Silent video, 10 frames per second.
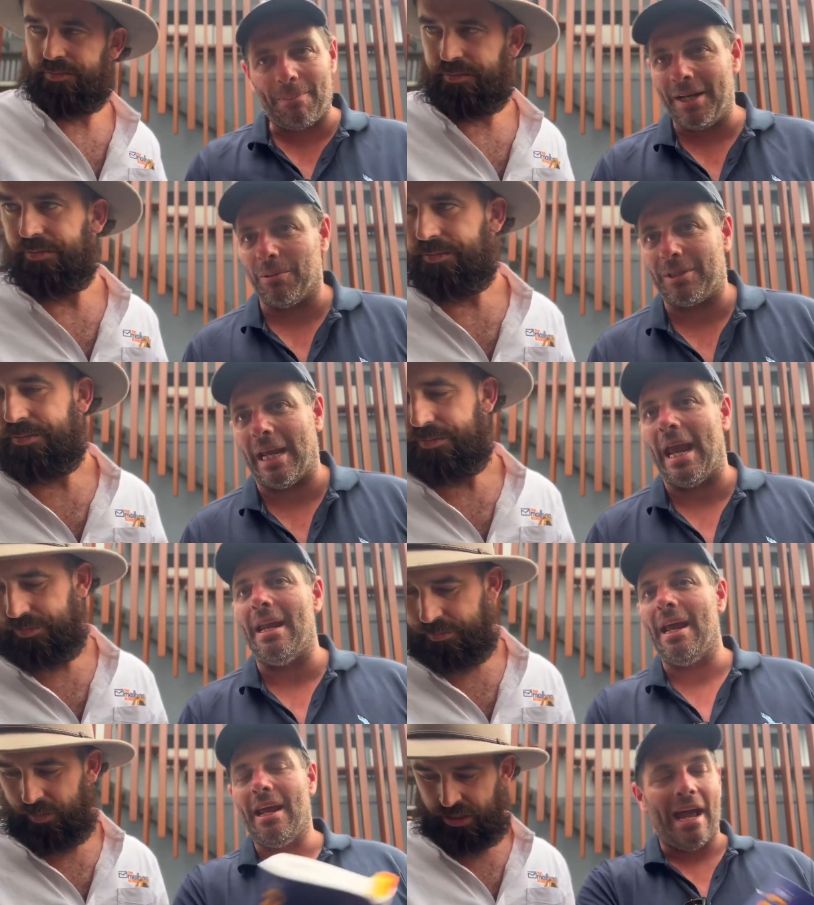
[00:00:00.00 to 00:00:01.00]
Speaker 1: until
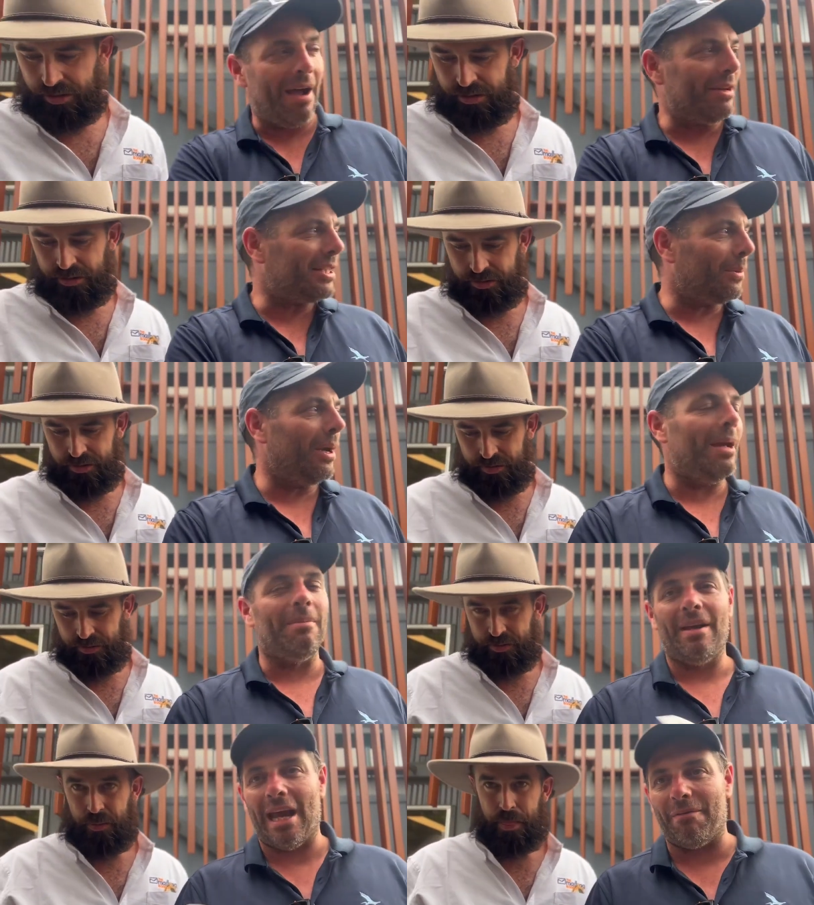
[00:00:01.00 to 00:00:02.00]
10, have a
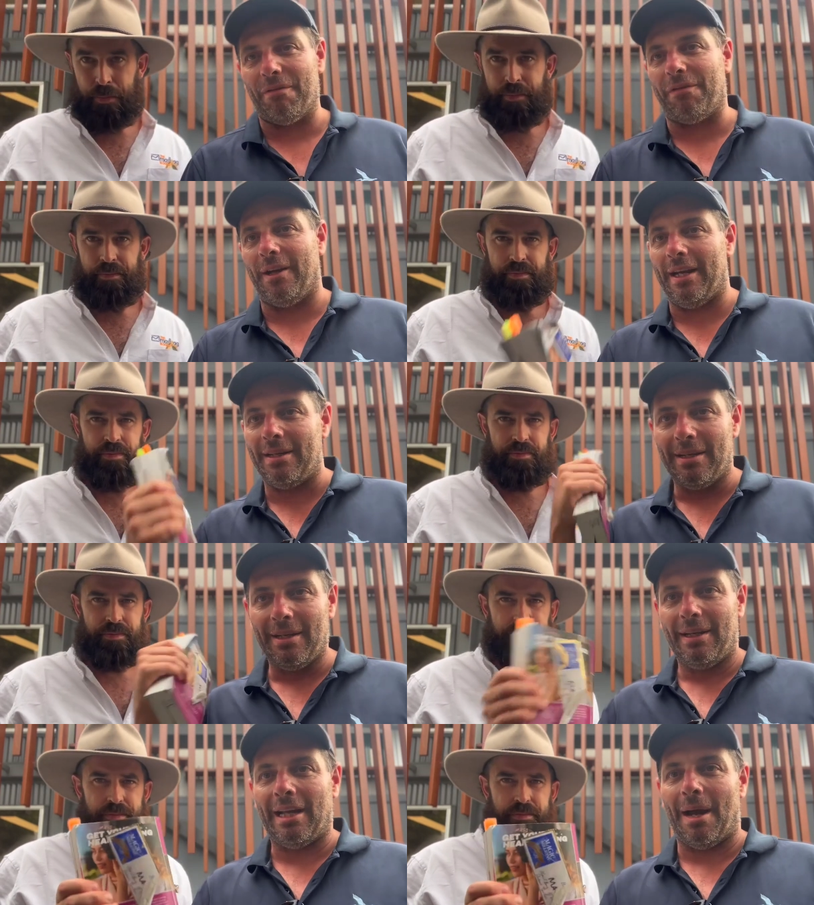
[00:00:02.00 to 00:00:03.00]
swim, have a feed,
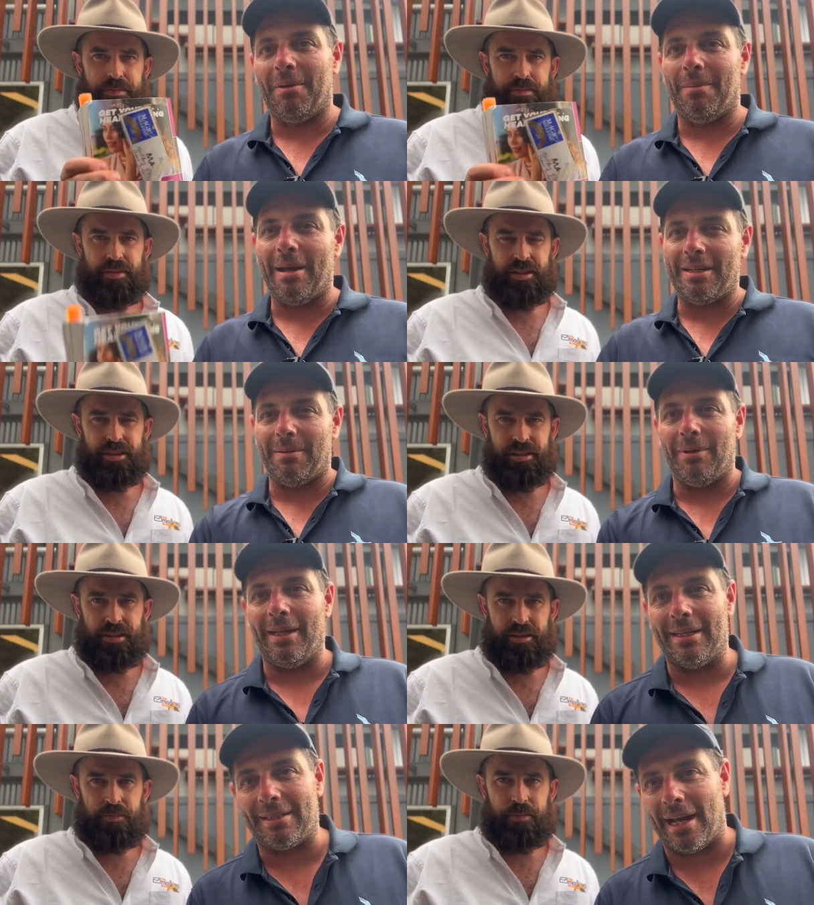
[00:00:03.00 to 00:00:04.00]
come to the Magic
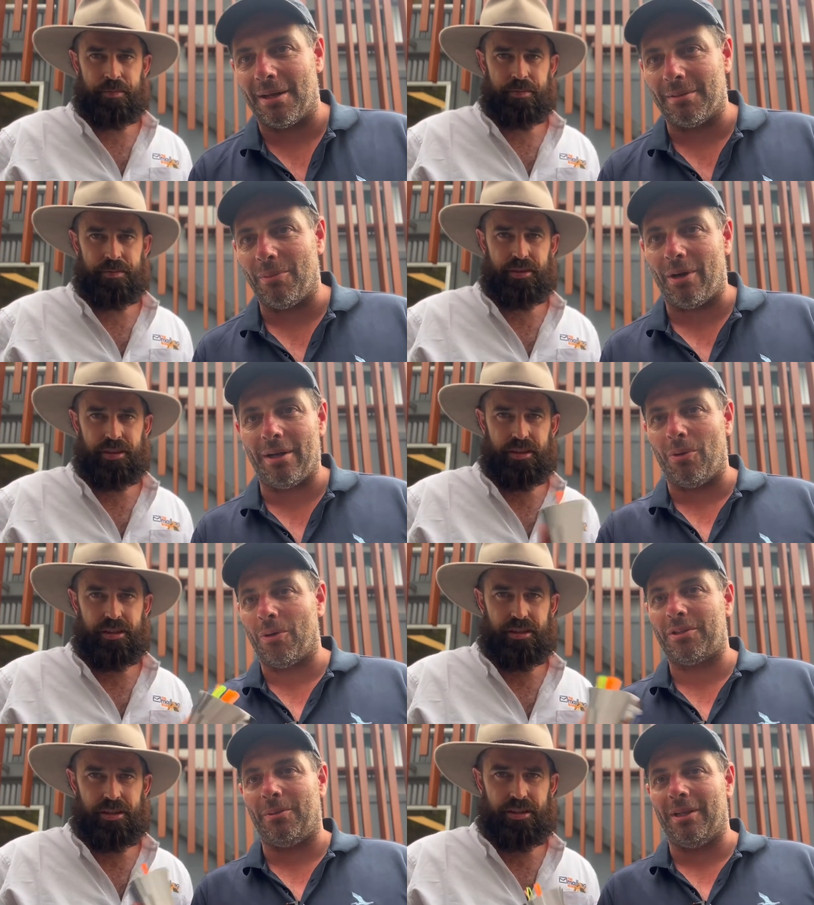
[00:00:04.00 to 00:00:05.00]
Million sales and buy a
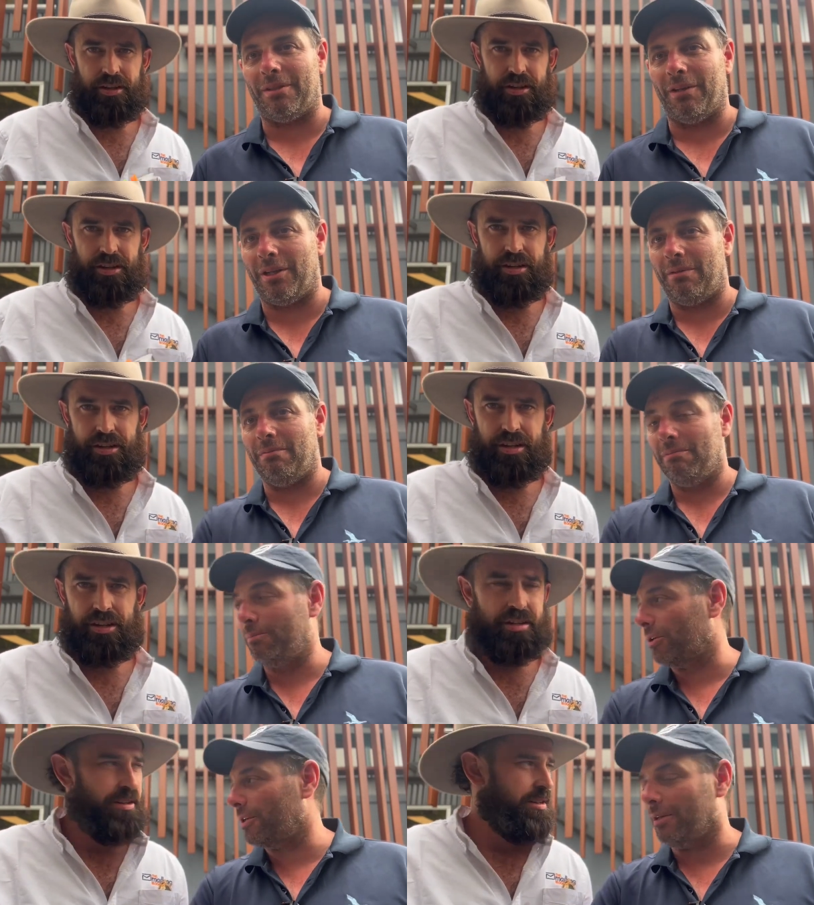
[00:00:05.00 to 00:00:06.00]
horse with us for
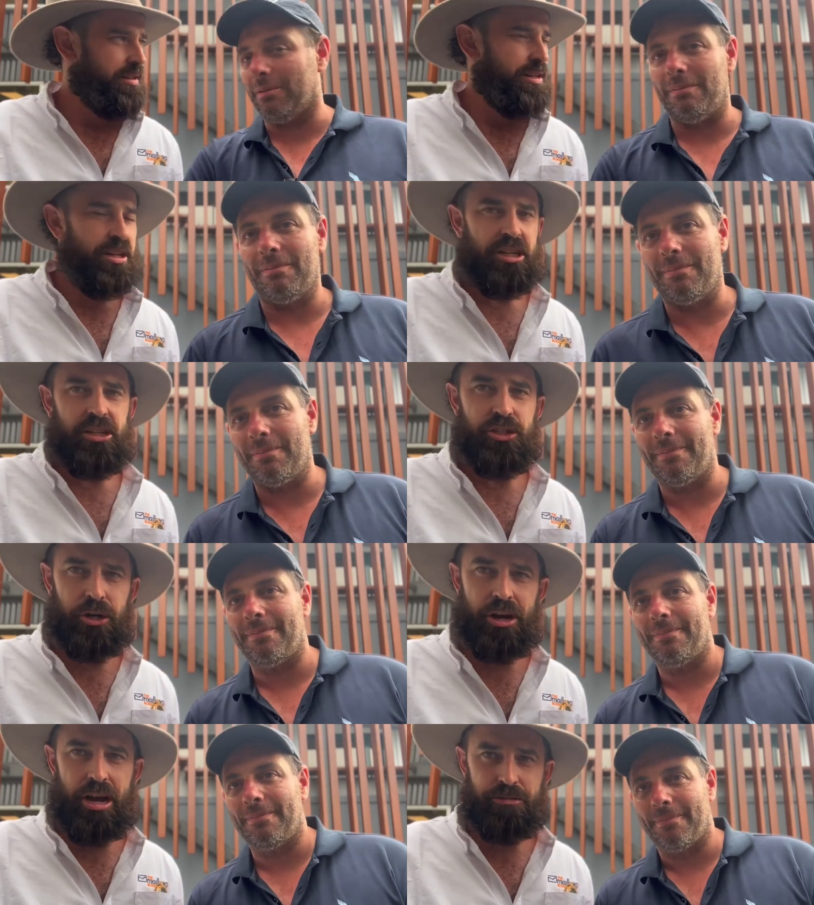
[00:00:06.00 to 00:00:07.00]
Speaker 2: Facebook too.
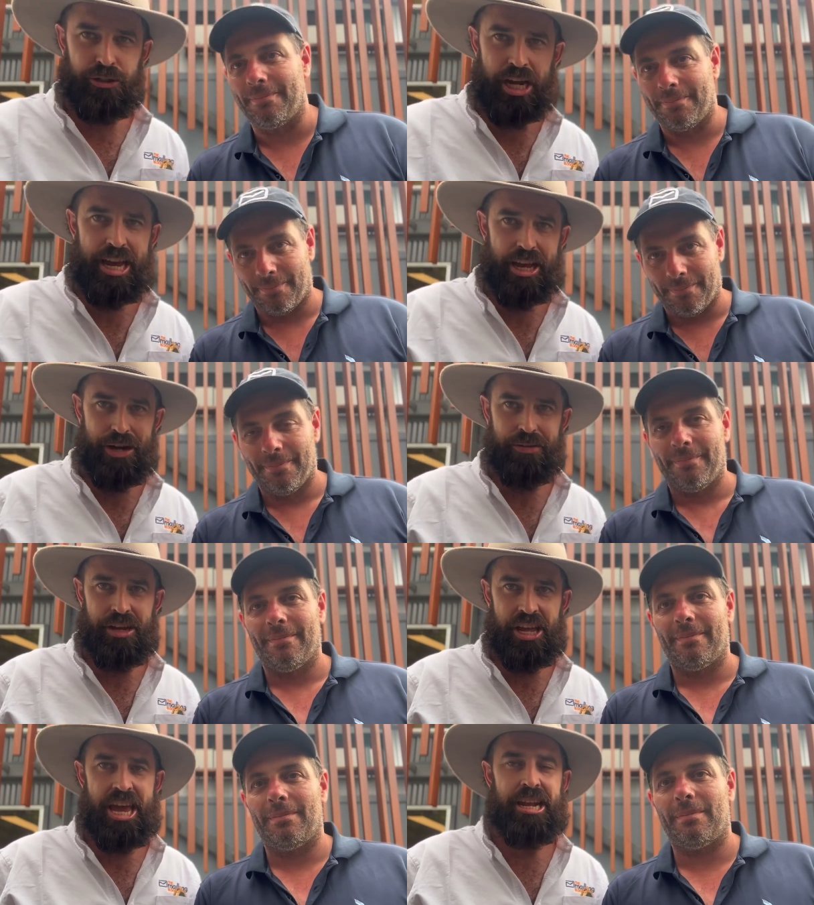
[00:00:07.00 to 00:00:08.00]
Jono, J O
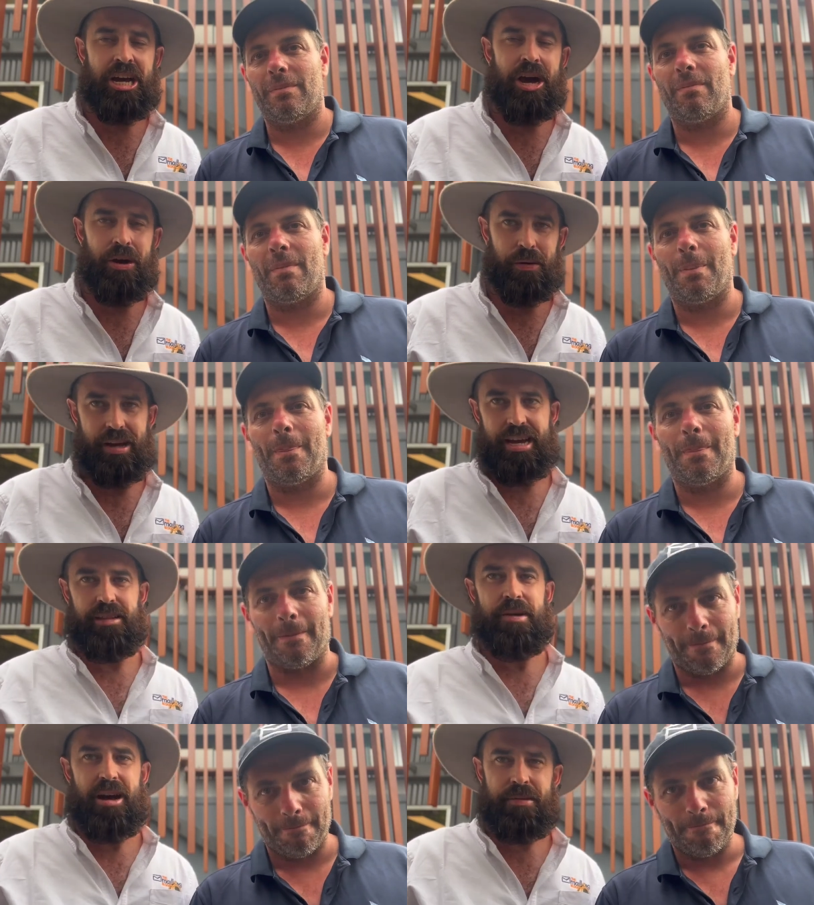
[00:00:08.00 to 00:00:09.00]
N O, at
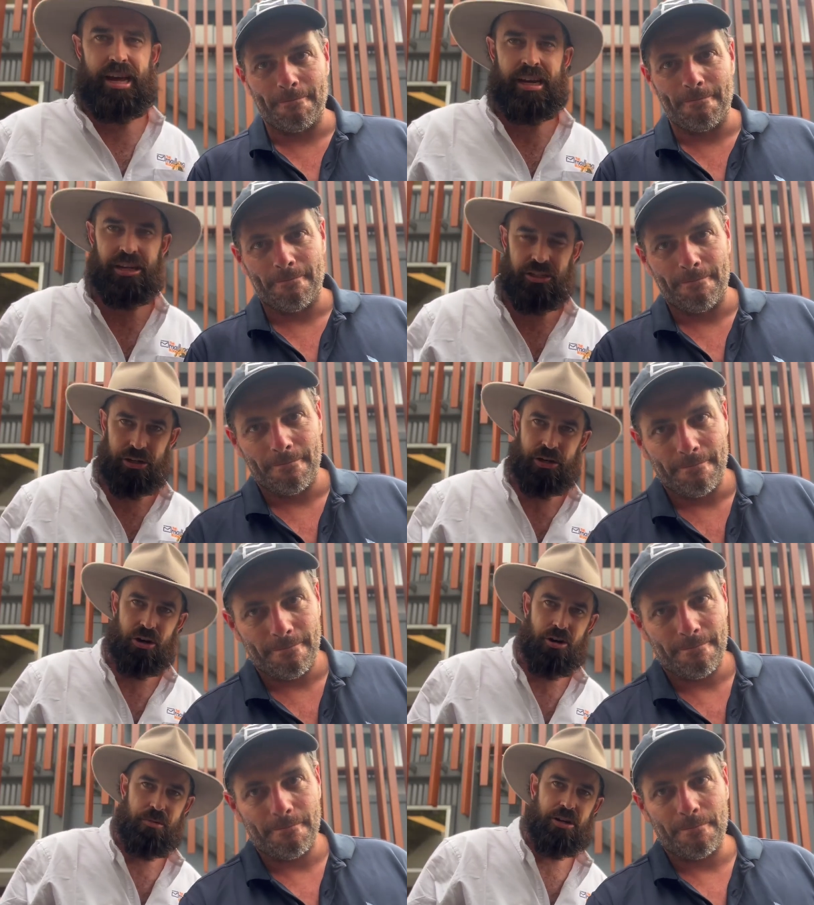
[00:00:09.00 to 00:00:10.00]

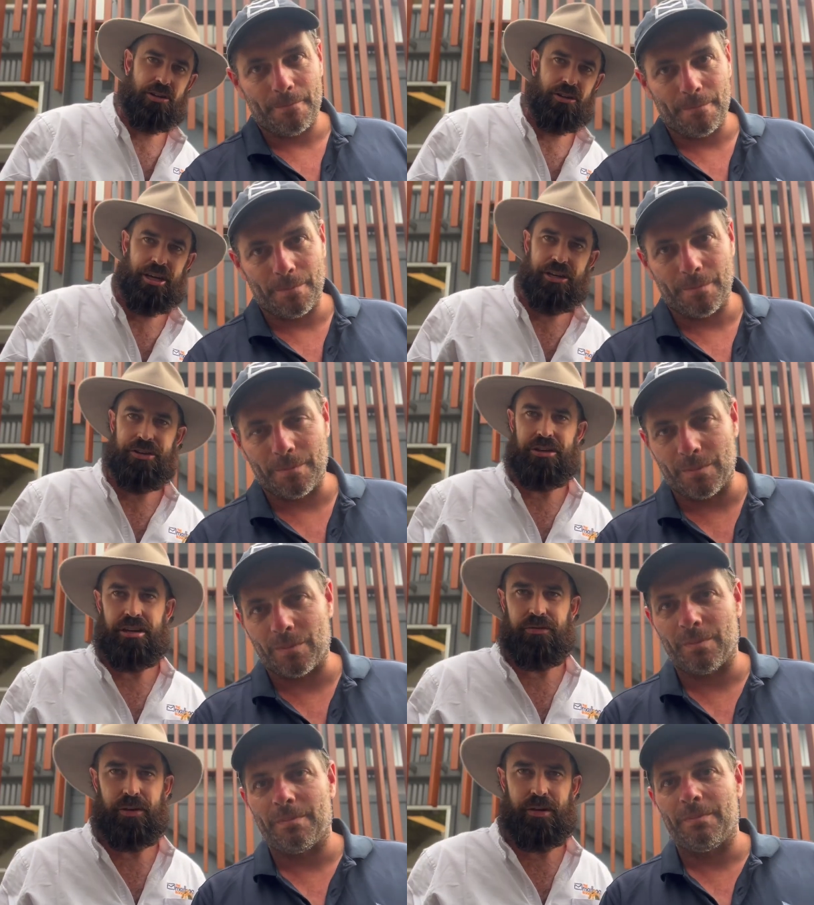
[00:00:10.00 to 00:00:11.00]
themailbag.com.au
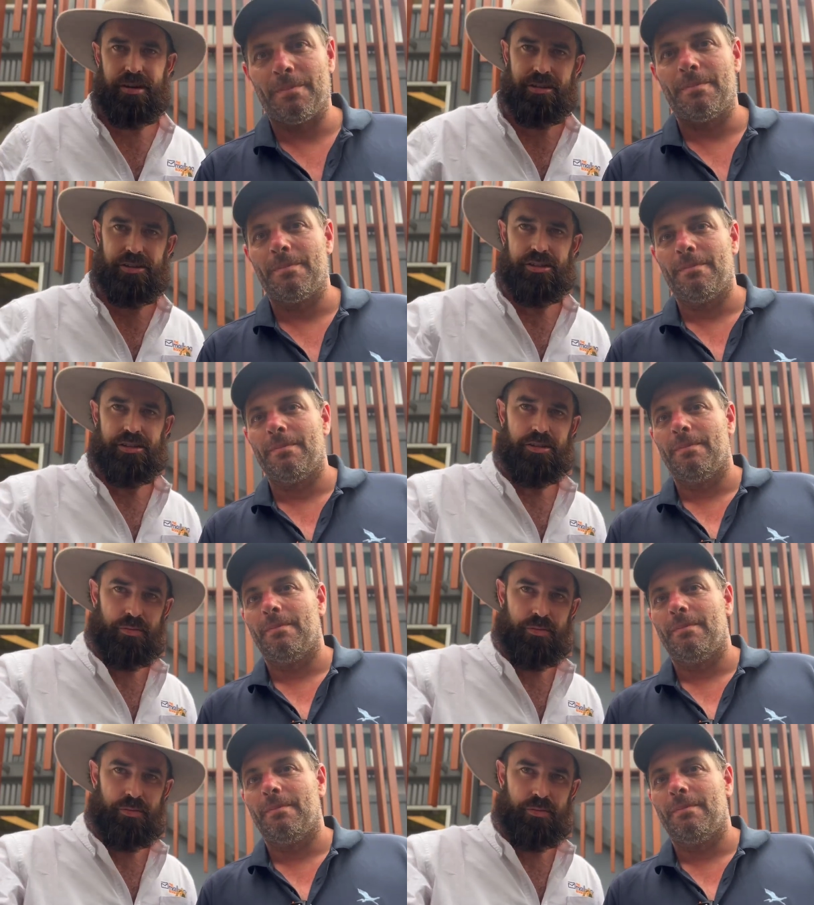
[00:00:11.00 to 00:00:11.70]
if you are interested.